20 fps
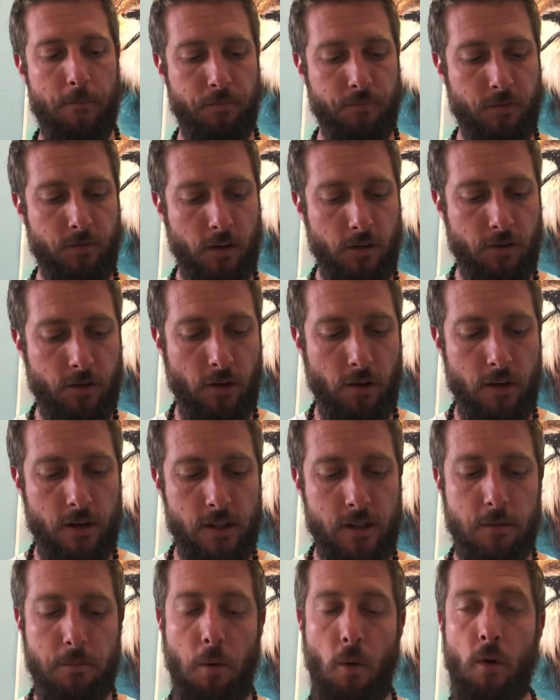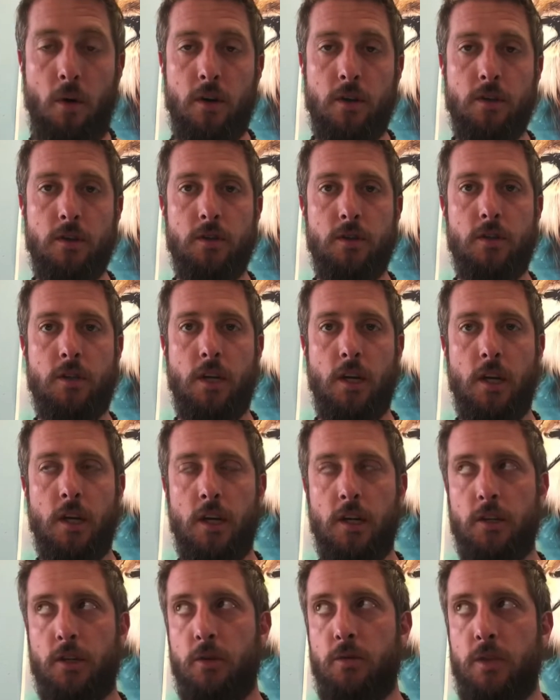So it is important
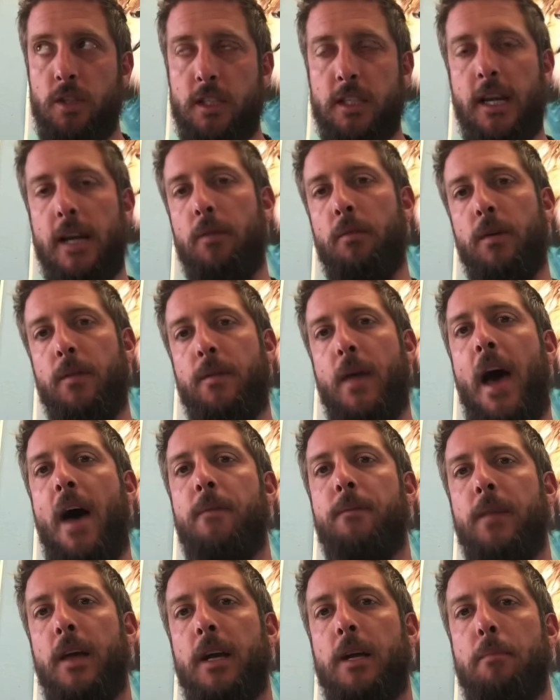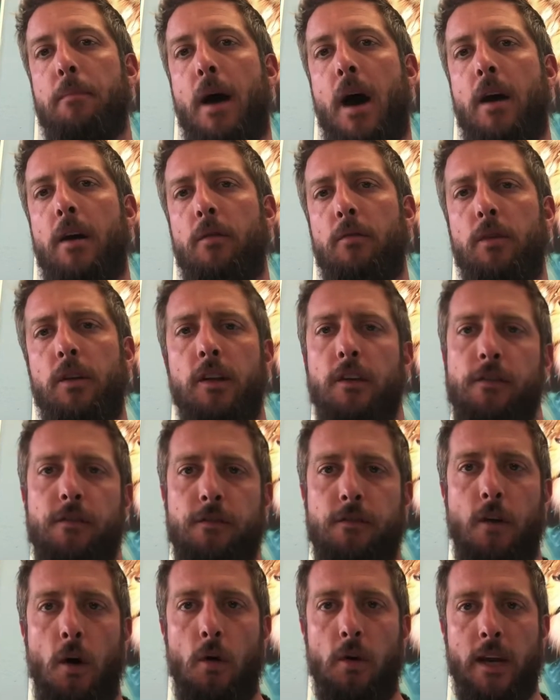to sit with that, think about it, really
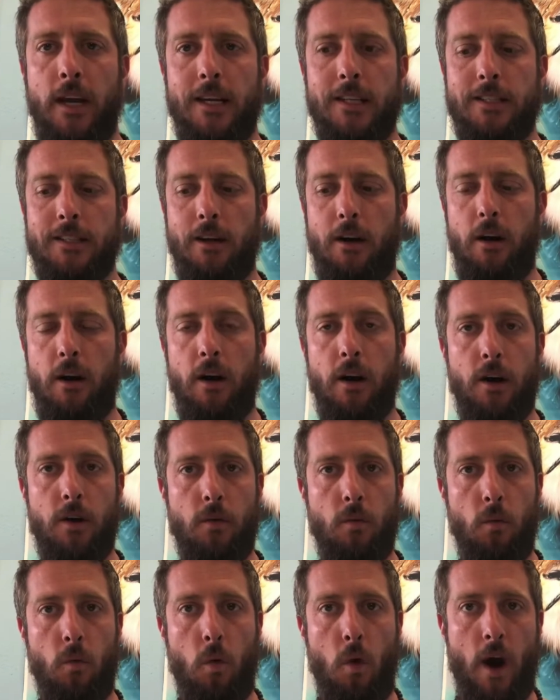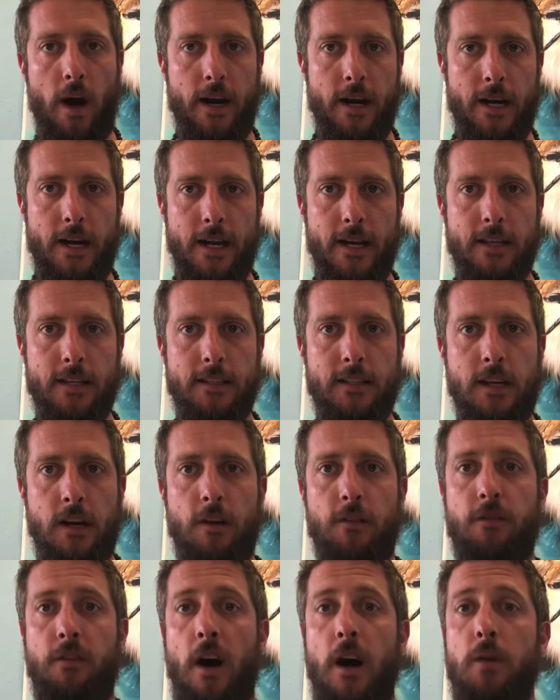focus on what it is,
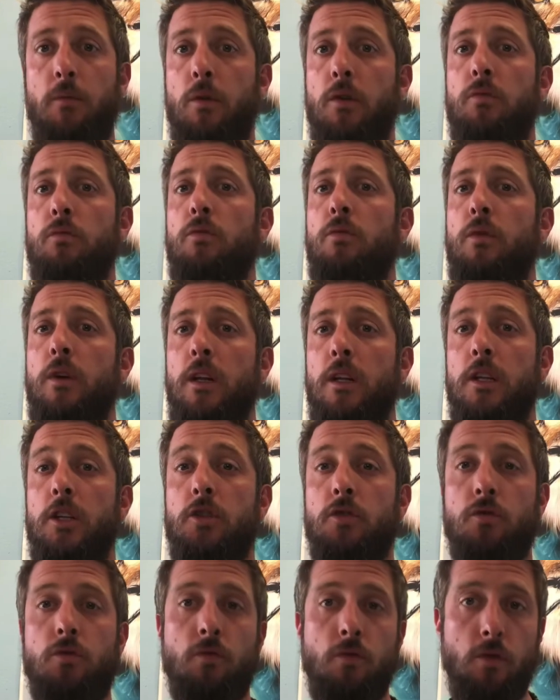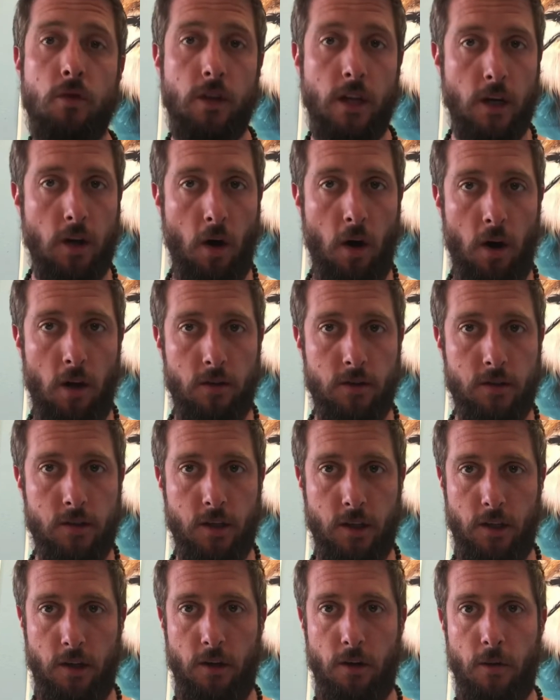find what really truly calls
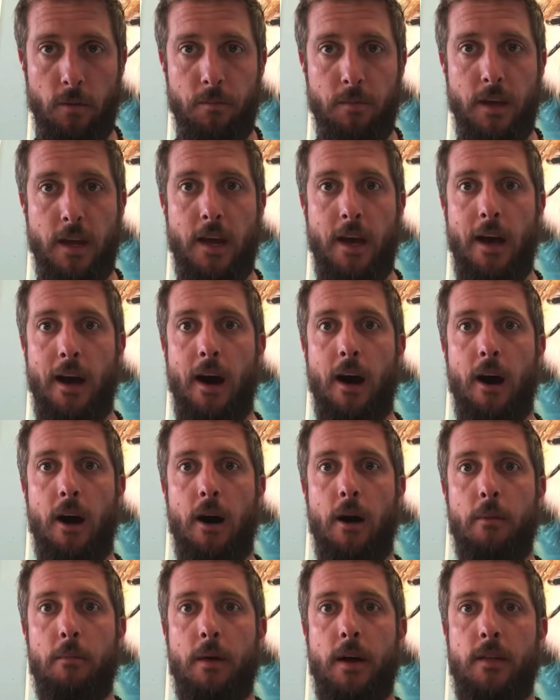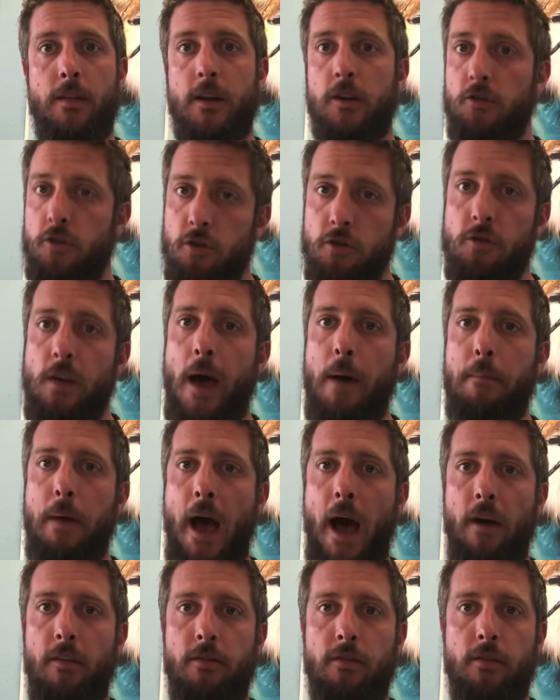to you, and then choose that
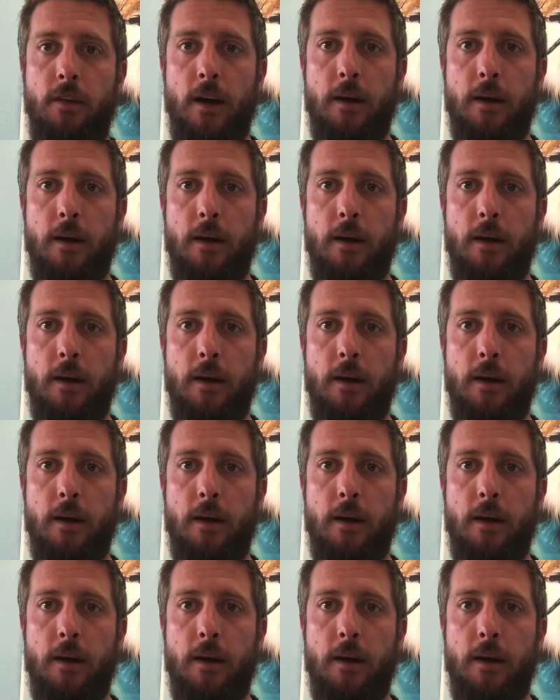path. That